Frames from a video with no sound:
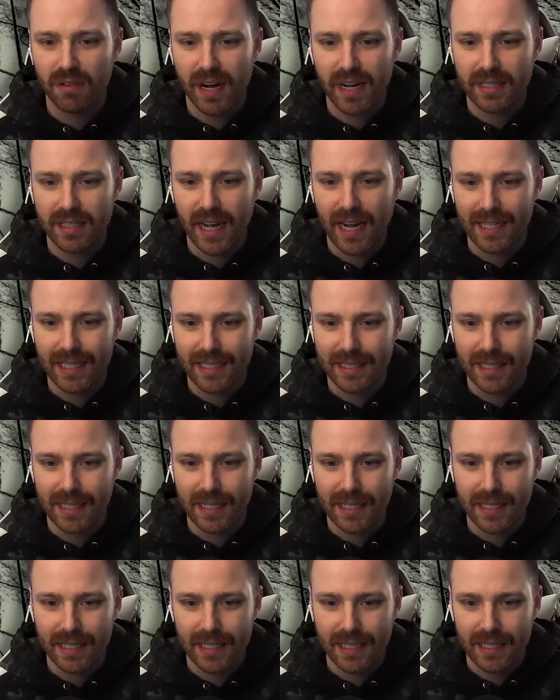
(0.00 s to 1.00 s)
of
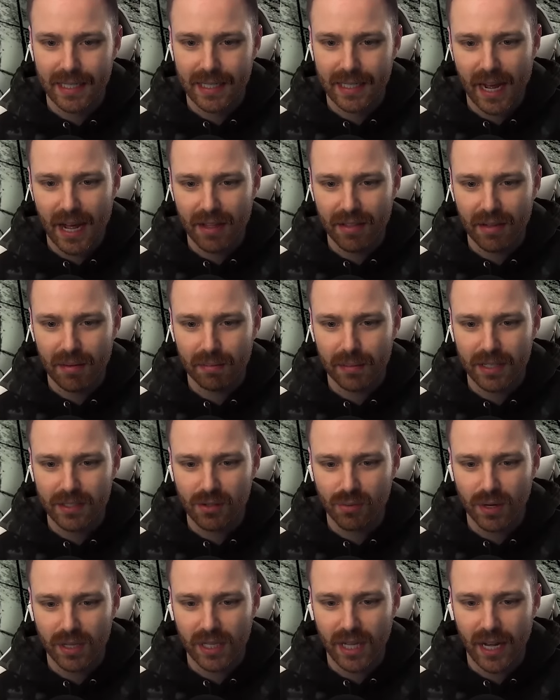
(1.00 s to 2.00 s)
Vitality. Plus 8 health,
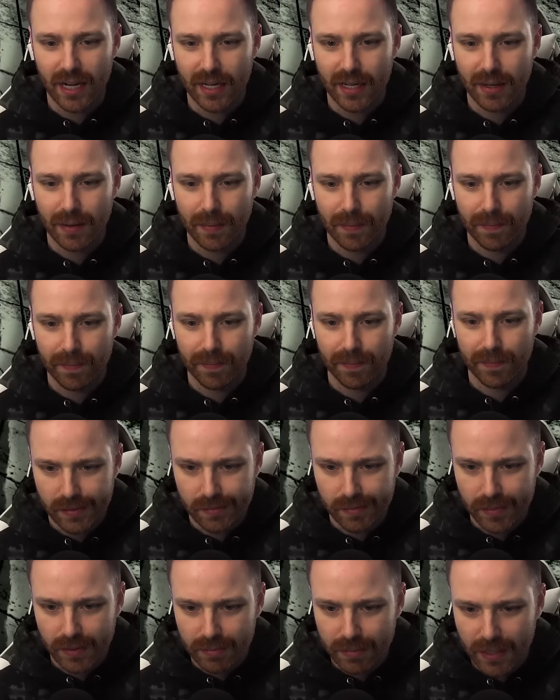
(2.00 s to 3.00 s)
plus 3 luck.
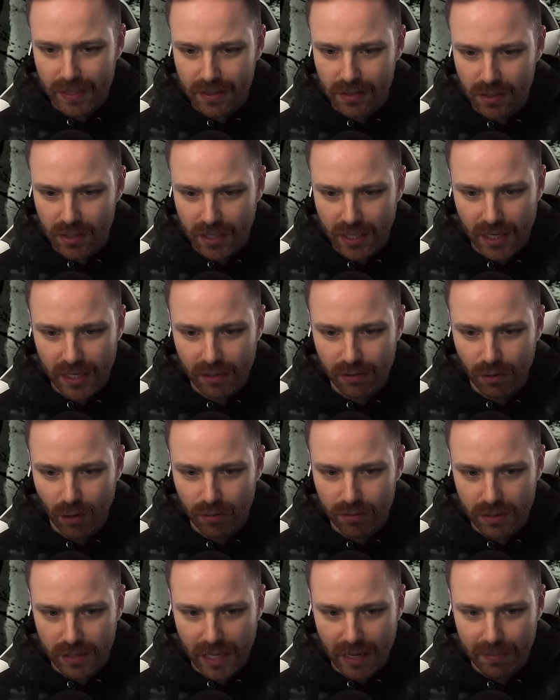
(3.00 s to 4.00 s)
The buttons are kind
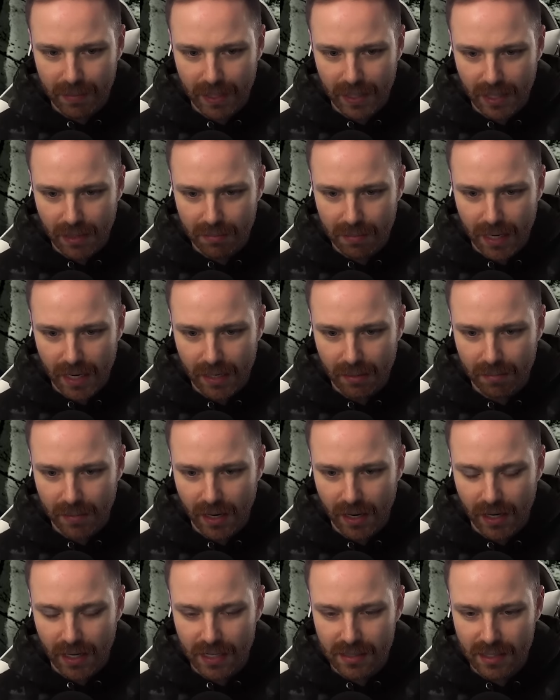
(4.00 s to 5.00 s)
of overlapping in the
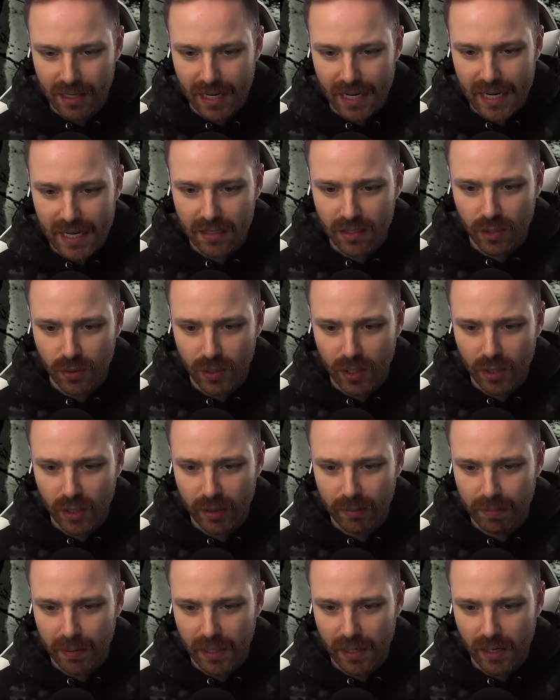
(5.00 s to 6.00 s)
bottom there. Is it E to
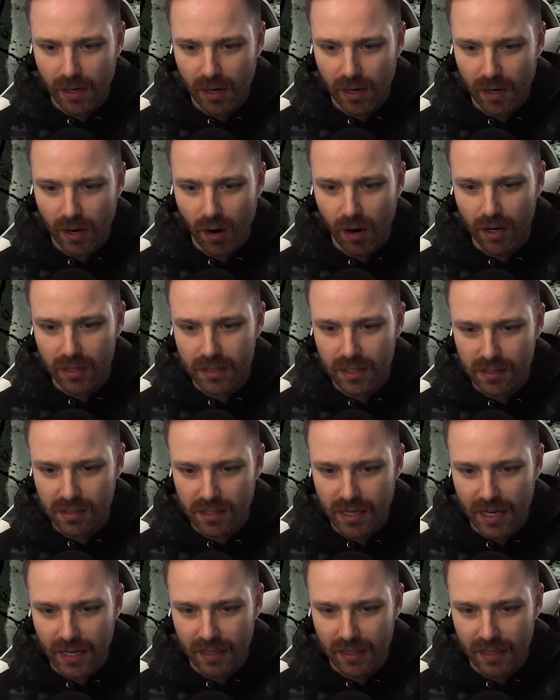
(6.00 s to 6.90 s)
equip and R to